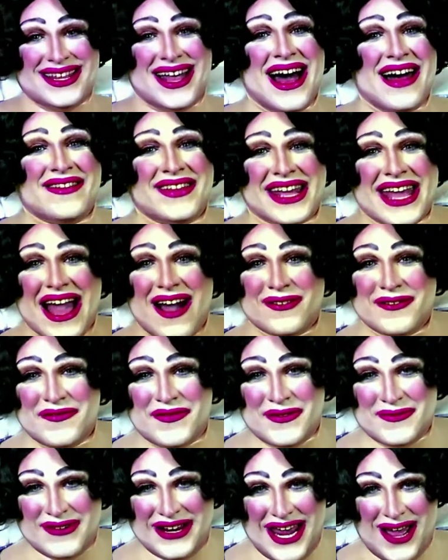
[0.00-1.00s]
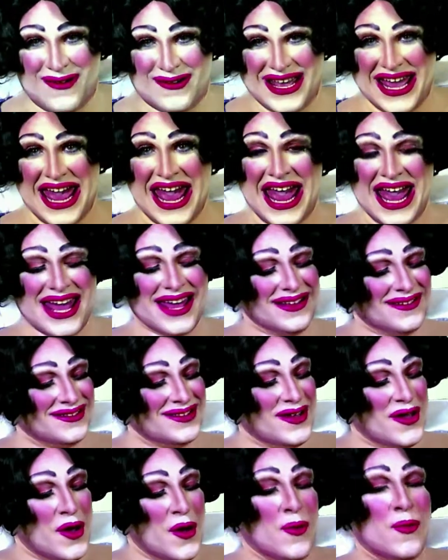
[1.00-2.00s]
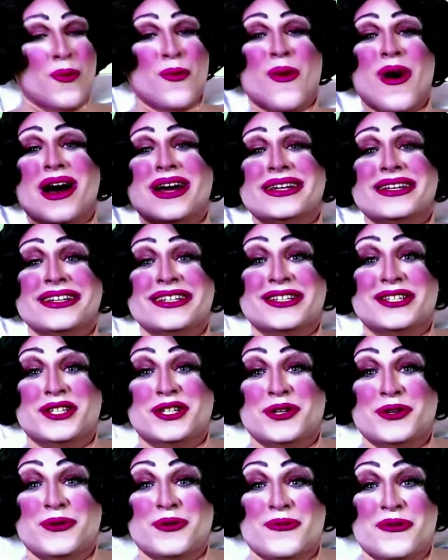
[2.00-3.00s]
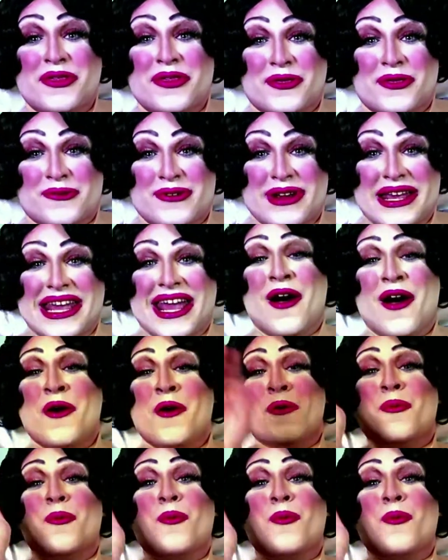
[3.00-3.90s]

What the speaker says: On the count of 3, okay? 1, 2, 3.